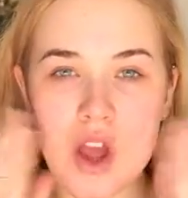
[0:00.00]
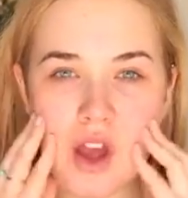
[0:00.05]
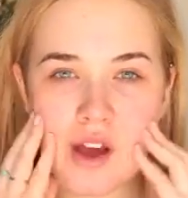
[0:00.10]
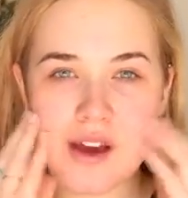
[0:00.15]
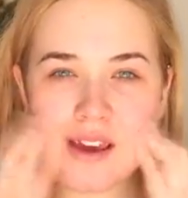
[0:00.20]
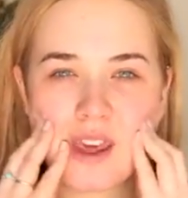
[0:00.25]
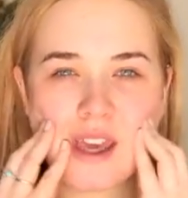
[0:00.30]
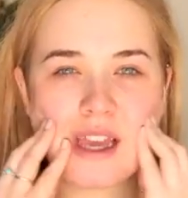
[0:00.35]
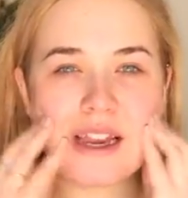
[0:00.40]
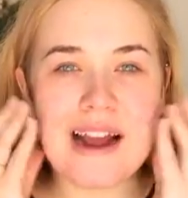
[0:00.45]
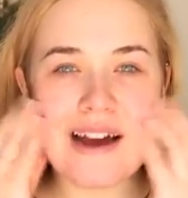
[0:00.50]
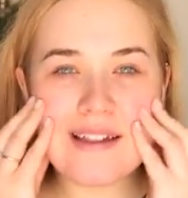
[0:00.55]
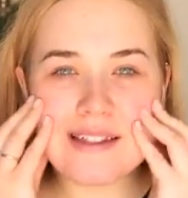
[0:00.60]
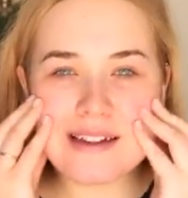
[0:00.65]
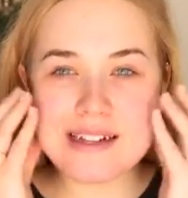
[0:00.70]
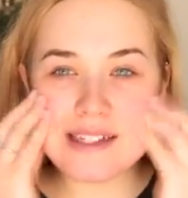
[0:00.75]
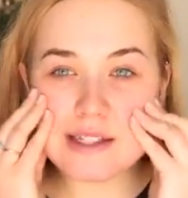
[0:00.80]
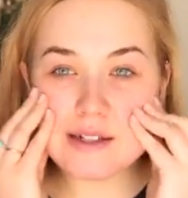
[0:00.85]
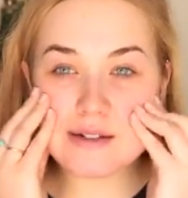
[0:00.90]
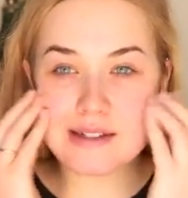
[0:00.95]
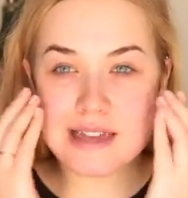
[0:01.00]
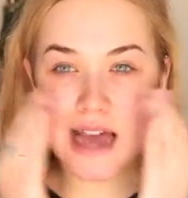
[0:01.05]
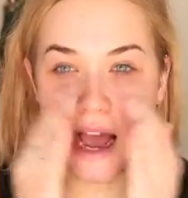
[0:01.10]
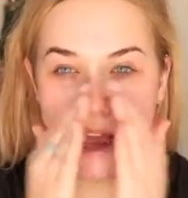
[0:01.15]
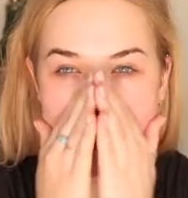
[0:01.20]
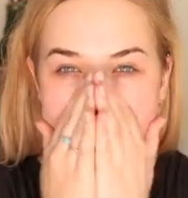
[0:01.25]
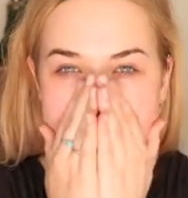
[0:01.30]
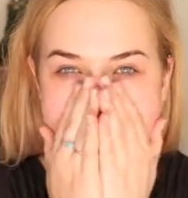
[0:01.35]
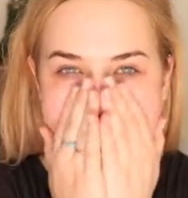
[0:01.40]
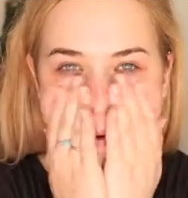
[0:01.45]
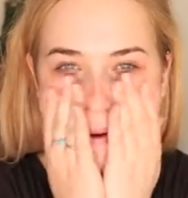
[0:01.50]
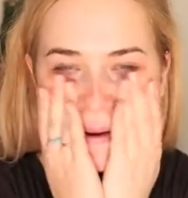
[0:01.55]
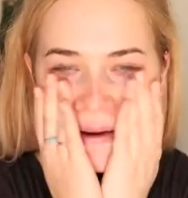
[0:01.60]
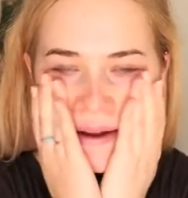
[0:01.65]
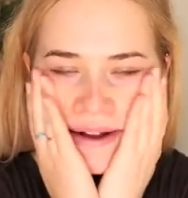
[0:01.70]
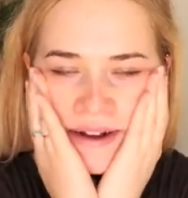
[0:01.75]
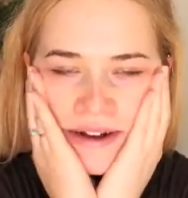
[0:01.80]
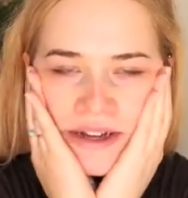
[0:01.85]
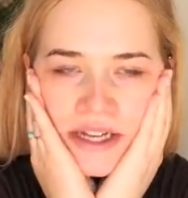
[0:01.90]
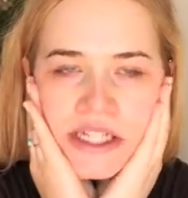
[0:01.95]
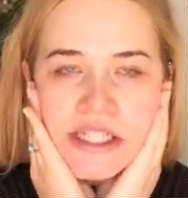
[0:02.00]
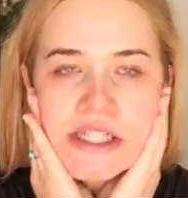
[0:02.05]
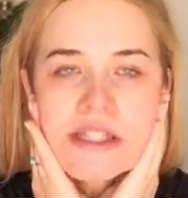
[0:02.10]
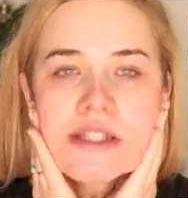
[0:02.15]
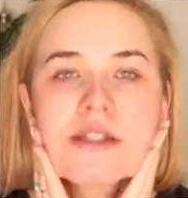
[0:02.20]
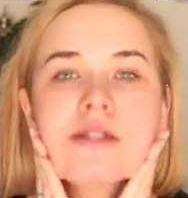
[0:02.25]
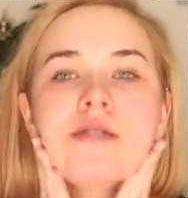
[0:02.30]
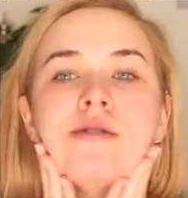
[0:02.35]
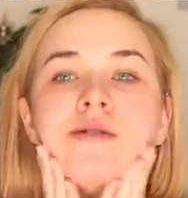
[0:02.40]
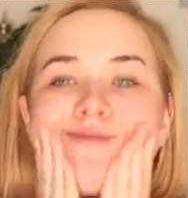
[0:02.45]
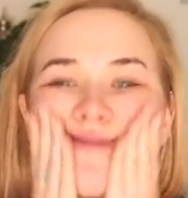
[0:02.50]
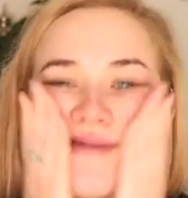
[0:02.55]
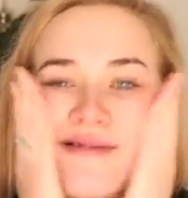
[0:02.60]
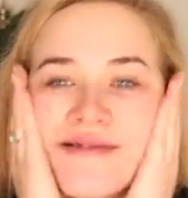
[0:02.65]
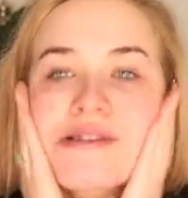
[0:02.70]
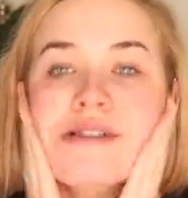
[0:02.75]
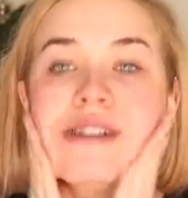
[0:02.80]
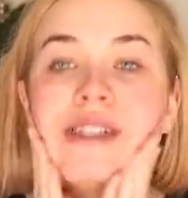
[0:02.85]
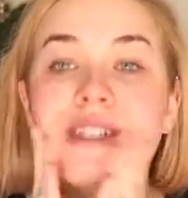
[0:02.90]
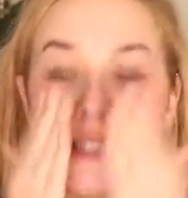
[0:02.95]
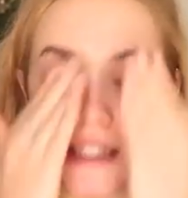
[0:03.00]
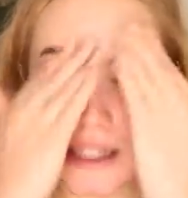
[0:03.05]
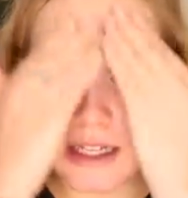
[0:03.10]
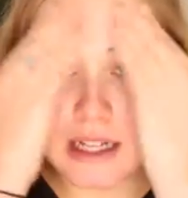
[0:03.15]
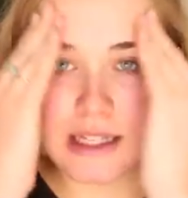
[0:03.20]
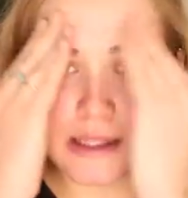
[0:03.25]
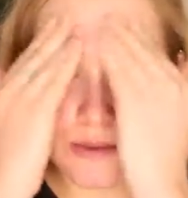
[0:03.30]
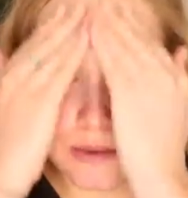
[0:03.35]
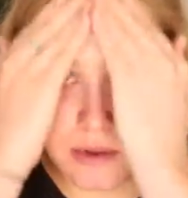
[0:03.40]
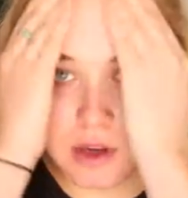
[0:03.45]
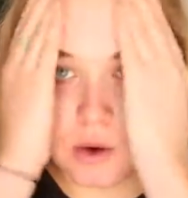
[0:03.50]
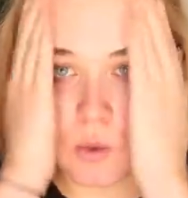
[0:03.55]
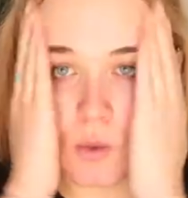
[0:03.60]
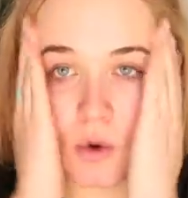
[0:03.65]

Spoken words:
Okay, now that it's all tacky and nice, that's what you